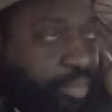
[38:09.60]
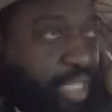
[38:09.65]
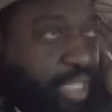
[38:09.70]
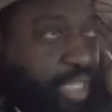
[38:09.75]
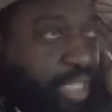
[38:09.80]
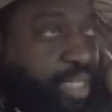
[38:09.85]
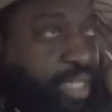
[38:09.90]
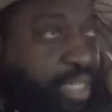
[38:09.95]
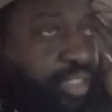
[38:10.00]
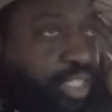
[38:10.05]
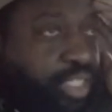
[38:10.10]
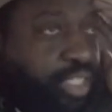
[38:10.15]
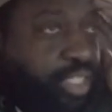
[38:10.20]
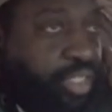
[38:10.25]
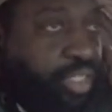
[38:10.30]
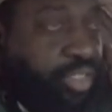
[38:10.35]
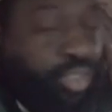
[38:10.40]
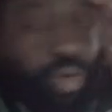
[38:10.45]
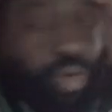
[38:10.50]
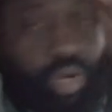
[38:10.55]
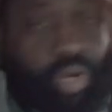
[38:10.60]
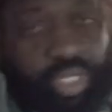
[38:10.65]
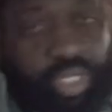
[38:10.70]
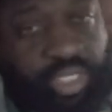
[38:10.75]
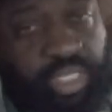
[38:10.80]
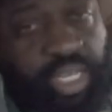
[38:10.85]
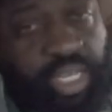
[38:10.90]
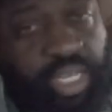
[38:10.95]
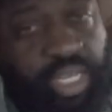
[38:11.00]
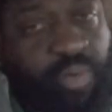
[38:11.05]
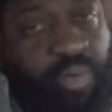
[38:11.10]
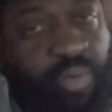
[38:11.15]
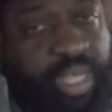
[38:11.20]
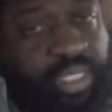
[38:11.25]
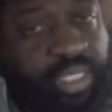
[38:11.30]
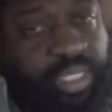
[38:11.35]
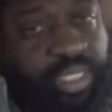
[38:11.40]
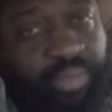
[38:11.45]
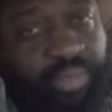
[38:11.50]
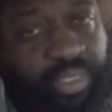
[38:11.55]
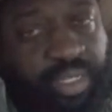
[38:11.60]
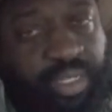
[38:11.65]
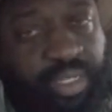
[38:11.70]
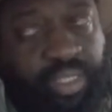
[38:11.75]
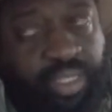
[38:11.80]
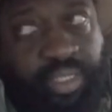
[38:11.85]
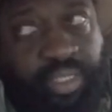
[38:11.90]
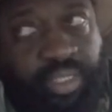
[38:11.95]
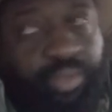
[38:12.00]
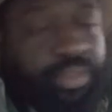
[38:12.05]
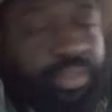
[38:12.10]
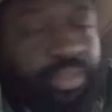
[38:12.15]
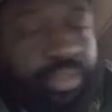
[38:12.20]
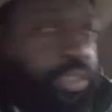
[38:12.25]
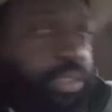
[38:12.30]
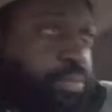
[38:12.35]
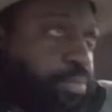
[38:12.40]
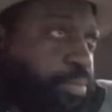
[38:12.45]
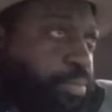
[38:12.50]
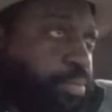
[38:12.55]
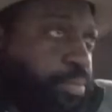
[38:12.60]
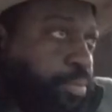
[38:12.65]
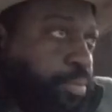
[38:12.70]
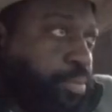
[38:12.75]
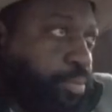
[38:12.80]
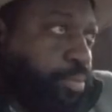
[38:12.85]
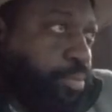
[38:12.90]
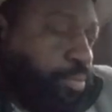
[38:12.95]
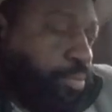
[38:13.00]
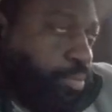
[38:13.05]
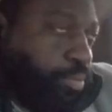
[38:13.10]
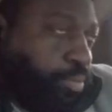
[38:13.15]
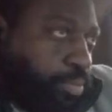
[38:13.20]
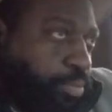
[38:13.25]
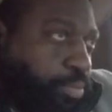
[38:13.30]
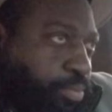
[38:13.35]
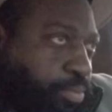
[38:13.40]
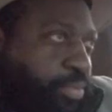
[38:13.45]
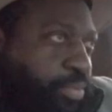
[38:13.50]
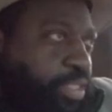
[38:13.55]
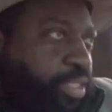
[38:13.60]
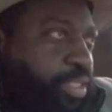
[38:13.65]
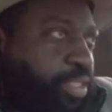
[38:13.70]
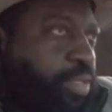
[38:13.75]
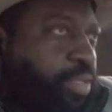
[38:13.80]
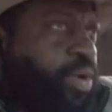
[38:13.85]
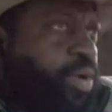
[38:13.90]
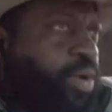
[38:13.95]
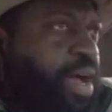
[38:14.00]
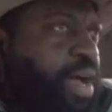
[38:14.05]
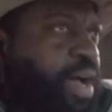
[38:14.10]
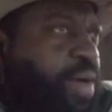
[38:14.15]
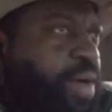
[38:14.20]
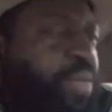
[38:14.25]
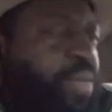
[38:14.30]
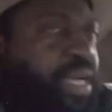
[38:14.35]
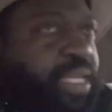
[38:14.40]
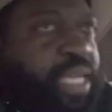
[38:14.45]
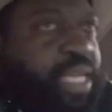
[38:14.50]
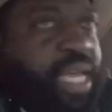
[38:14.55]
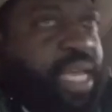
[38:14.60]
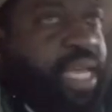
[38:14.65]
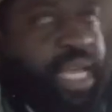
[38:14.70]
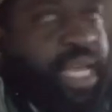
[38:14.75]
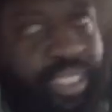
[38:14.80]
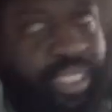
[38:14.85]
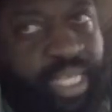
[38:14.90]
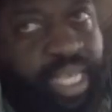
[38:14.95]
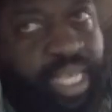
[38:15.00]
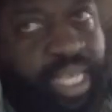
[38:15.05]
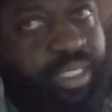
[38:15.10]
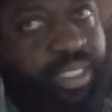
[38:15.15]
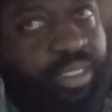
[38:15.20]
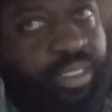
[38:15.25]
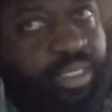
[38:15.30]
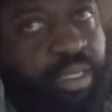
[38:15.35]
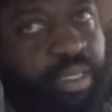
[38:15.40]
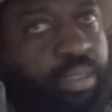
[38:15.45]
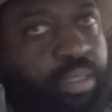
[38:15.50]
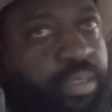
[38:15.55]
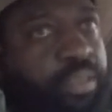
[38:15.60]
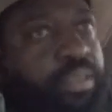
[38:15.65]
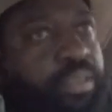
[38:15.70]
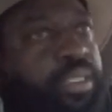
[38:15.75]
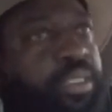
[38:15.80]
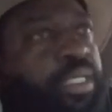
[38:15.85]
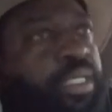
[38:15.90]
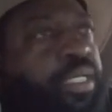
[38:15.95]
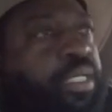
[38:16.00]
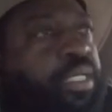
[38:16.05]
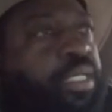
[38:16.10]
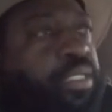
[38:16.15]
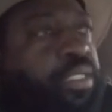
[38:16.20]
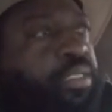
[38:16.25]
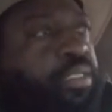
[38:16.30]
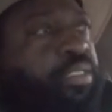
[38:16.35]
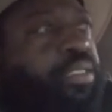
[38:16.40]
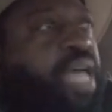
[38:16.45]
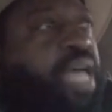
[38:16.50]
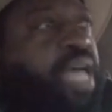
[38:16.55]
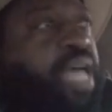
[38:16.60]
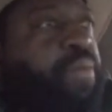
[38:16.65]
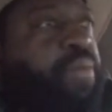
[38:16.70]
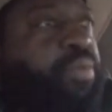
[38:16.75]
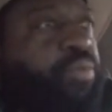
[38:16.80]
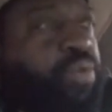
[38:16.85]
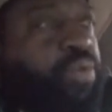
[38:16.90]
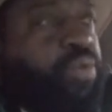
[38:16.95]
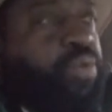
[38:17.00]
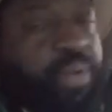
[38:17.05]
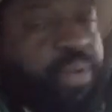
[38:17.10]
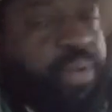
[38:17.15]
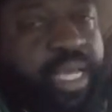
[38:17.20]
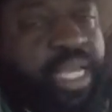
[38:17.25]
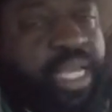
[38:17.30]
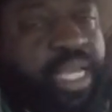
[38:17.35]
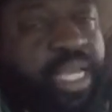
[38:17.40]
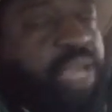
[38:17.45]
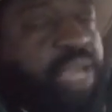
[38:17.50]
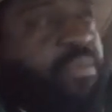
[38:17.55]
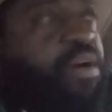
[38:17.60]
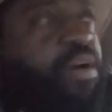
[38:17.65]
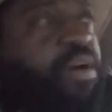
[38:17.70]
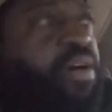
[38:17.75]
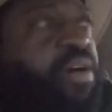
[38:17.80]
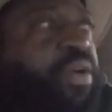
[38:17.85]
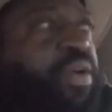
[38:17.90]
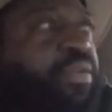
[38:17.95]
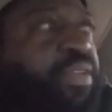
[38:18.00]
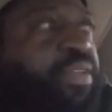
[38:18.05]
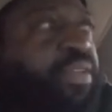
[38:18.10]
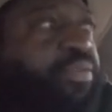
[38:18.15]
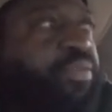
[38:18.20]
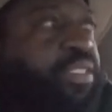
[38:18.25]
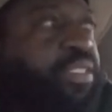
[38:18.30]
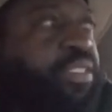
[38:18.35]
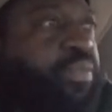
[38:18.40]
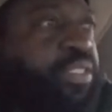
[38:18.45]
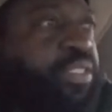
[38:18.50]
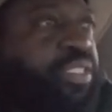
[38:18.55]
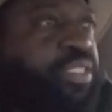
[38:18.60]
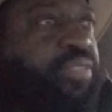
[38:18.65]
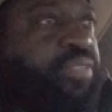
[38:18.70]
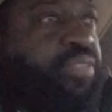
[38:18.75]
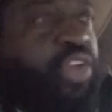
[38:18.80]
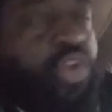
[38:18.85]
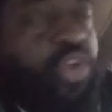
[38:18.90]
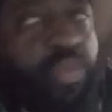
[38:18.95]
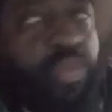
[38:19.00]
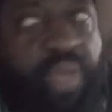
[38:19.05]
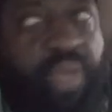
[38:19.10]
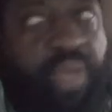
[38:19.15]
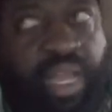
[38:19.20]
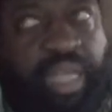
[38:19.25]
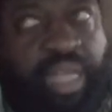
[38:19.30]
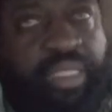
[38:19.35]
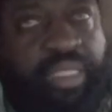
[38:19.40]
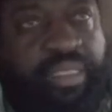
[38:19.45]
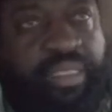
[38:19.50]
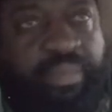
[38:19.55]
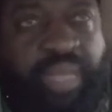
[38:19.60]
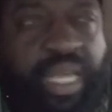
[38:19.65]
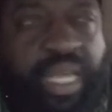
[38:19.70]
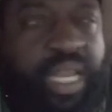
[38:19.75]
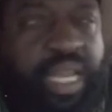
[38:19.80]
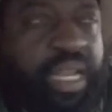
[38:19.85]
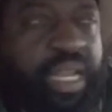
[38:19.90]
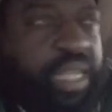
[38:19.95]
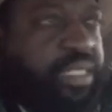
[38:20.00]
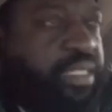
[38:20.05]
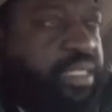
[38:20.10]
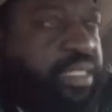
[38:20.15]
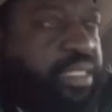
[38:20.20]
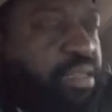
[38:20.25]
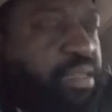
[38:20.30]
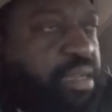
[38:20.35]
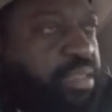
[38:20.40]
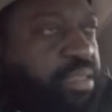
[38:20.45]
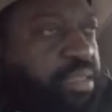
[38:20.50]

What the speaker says: I couldn't just store this thing away because I was constantly using it. Well, my gas can sucked. The rubber head came all the way, and it was fuming. I could smell it. It sucked,